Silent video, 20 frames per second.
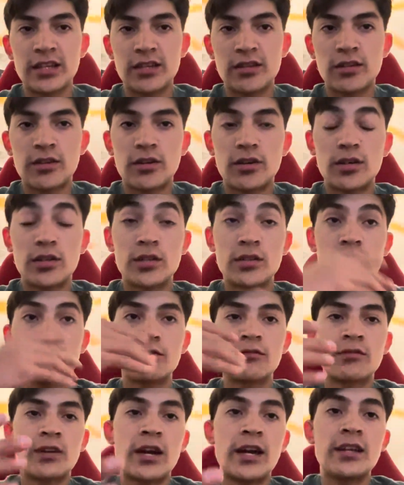in the car,
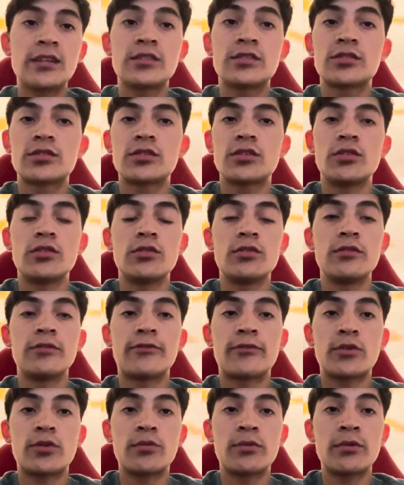right? So
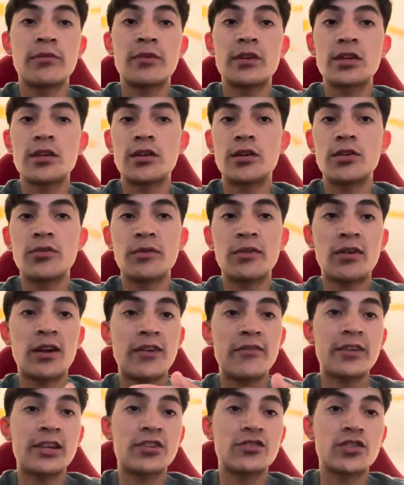for when we go, we don't have
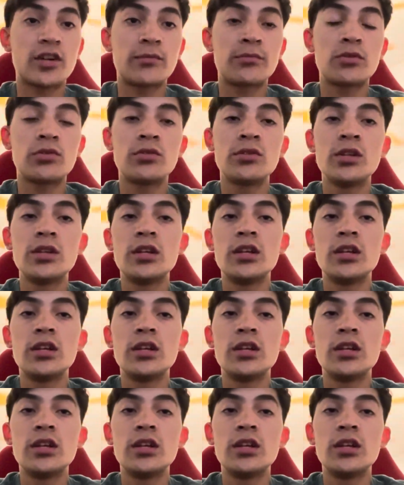any trouble.